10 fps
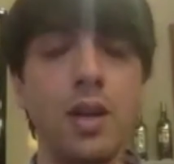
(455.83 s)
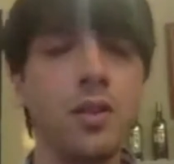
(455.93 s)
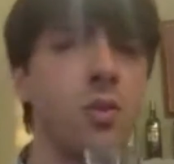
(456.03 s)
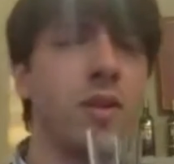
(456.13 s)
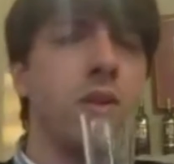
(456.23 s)

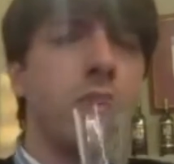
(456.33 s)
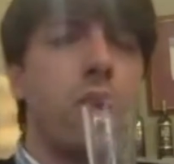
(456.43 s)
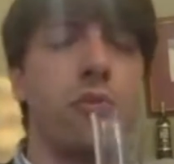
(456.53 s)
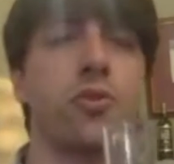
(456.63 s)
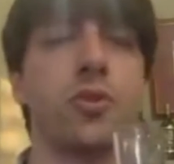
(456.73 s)
So when you
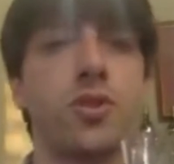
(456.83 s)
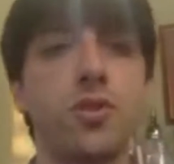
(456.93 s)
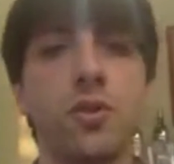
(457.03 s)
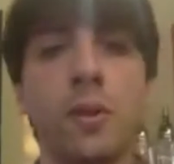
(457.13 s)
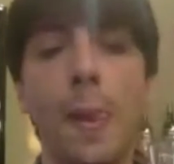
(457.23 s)
go, of course,
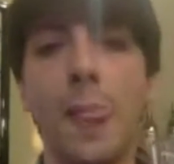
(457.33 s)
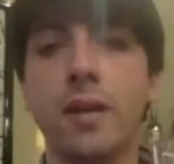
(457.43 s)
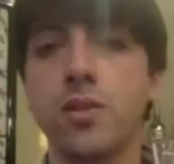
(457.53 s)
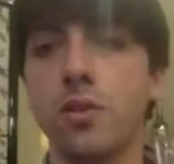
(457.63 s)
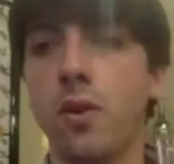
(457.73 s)
to,
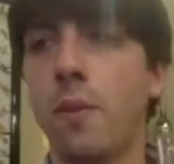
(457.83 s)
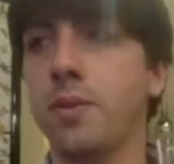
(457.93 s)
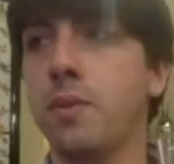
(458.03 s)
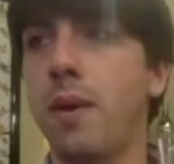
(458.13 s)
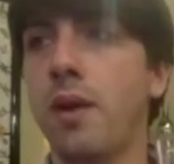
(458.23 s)
to
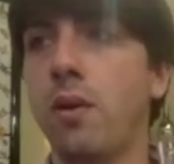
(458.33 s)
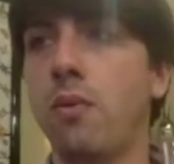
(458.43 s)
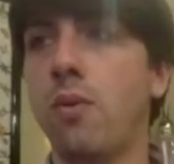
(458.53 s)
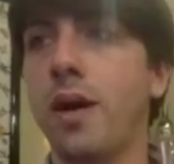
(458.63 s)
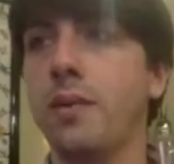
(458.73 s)
open the bottle
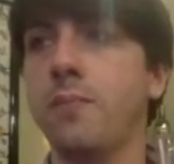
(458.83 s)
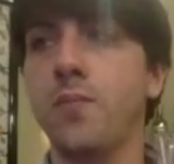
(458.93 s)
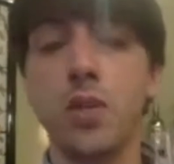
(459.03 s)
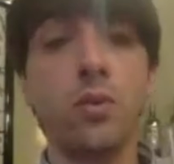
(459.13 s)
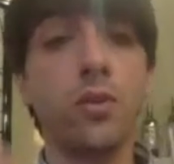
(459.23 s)
of wine,
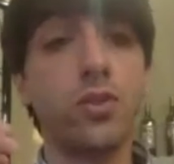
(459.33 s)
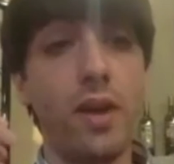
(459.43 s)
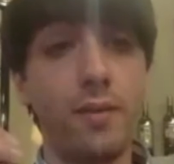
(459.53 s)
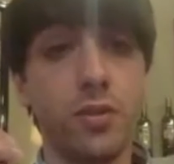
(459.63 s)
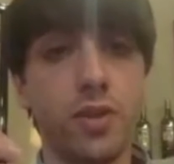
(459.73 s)
you also
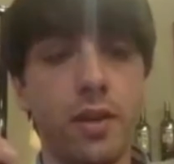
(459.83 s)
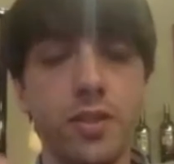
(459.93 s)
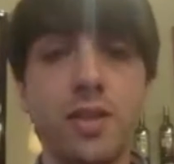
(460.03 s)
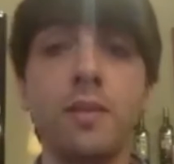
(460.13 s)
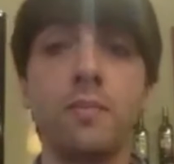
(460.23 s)
have this kind
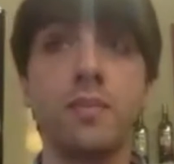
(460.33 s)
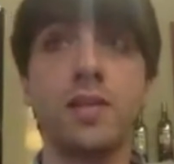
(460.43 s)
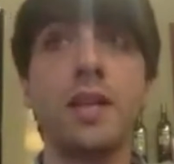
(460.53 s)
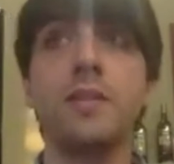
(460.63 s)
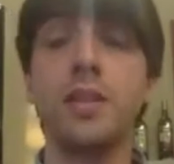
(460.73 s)
of
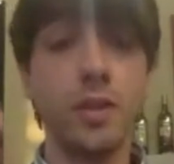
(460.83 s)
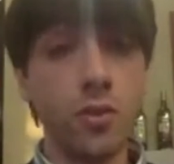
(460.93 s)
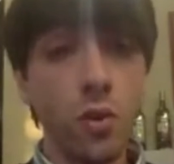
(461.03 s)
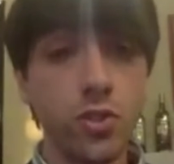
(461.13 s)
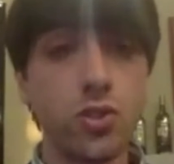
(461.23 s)
sediment.
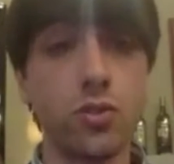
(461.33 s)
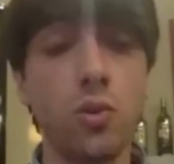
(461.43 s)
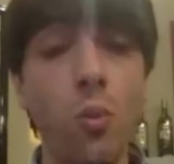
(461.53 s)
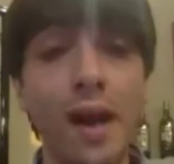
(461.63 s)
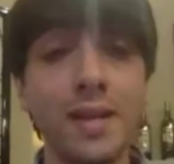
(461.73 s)
And also
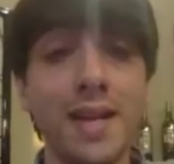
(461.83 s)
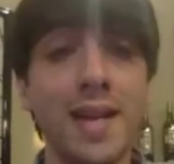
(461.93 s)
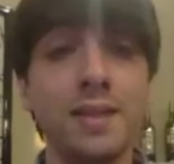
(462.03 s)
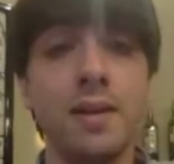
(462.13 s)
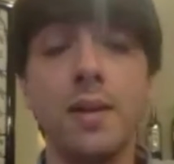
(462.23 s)
the wine
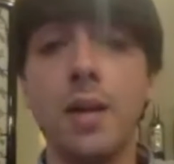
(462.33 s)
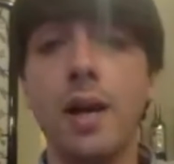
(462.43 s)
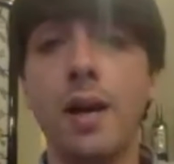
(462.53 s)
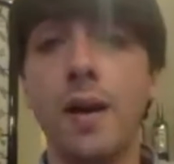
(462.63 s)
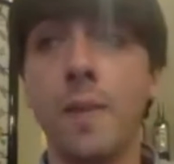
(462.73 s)
can
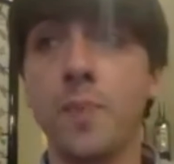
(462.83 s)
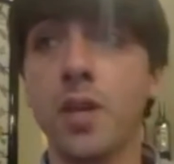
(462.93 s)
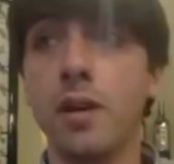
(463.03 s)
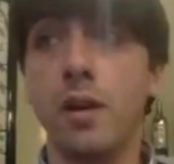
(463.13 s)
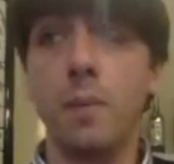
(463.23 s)
um,
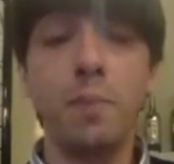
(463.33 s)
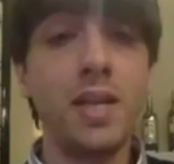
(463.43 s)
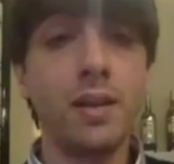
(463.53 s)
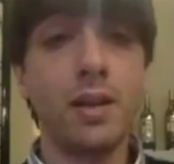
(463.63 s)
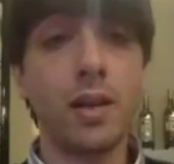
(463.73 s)
uh,
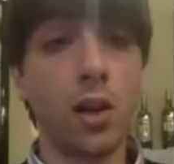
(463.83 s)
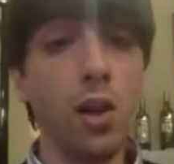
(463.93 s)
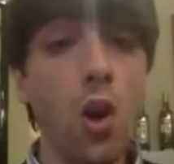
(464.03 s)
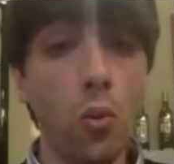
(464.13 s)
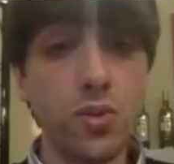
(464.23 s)
be uh,
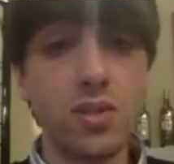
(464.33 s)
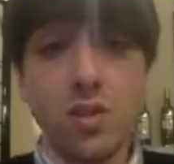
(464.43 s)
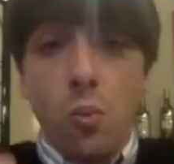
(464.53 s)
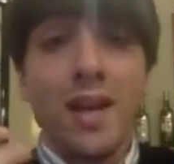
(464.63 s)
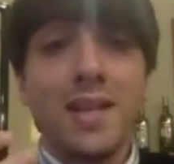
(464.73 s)
closed.
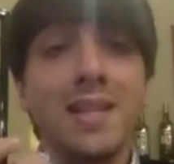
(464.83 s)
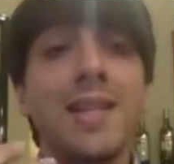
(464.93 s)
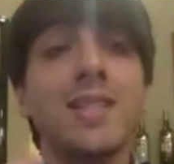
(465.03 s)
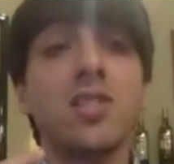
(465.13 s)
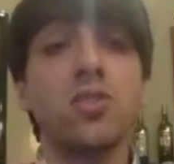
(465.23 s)
The wine
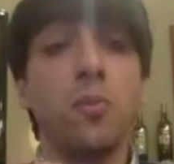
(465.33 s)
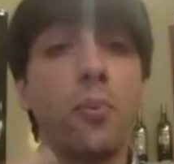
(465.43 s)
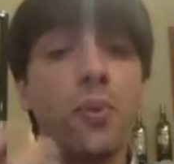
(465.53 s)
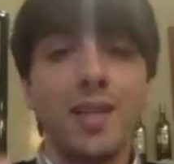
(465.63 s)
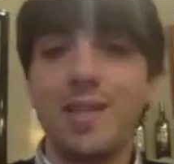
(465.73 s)
needs to
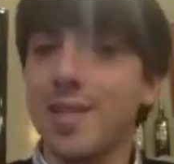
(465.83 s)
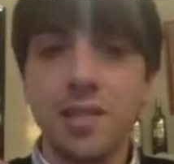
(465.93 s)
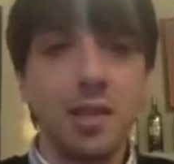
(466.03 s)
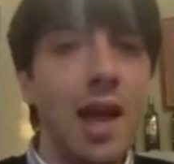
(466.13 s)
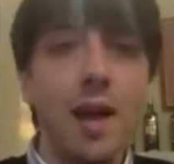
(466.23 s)
breathe.
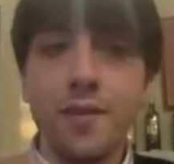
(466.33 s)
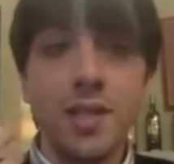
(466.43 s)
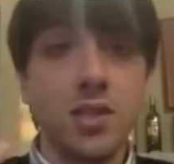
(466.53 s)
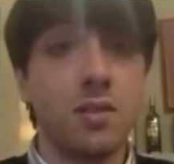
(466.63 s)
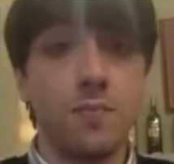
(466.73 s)
It's saliva,
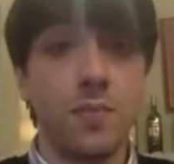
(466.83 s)
needs,